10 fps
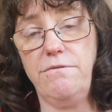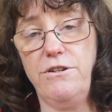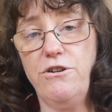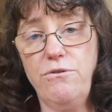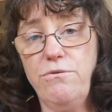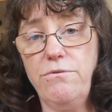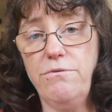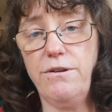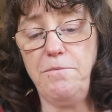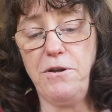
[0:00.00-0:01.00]
No,
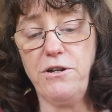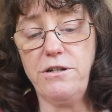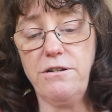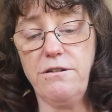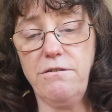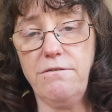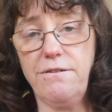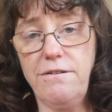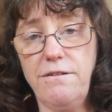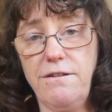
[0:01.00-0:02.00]
I'm not.
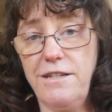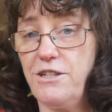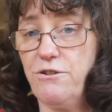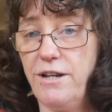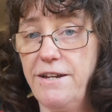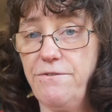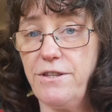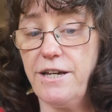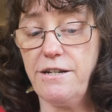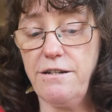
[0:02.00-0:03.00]
It's too late for
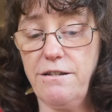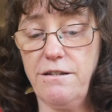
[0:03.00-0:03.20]
that.